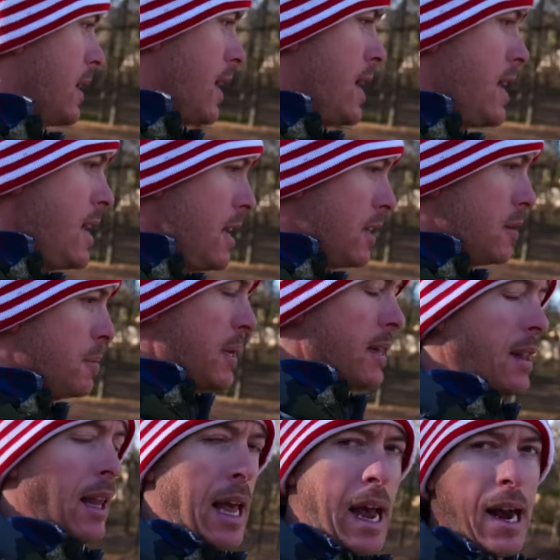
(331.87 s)
He has
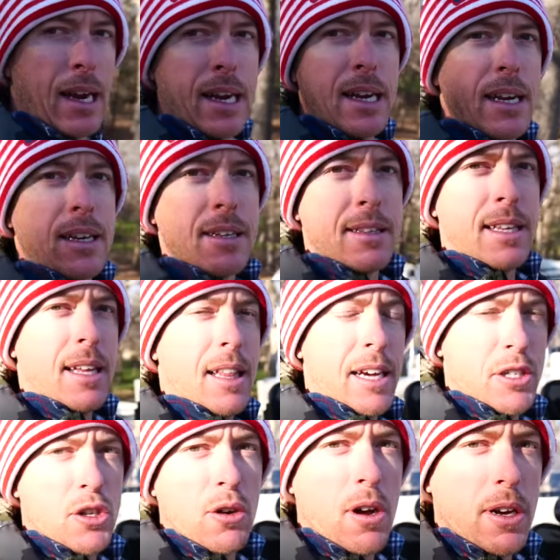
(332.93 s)
been lacking the
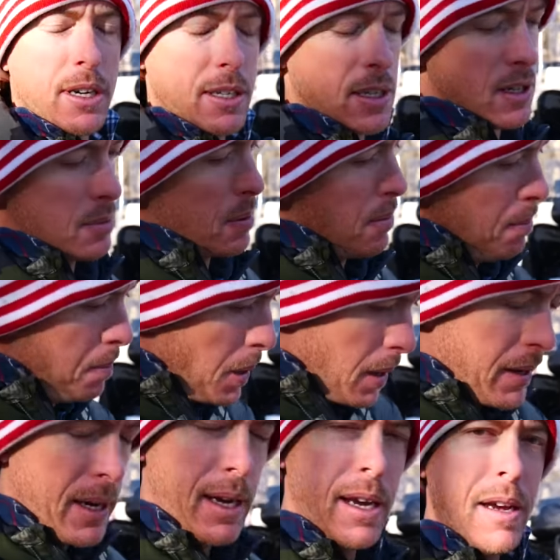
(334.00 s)
electronics. It's been
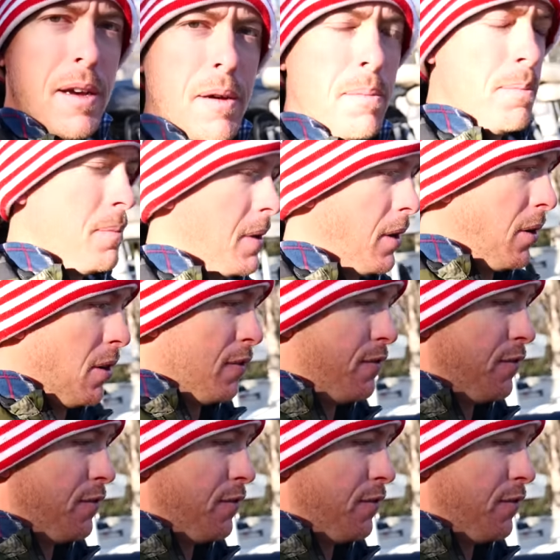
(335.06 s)
bugging him all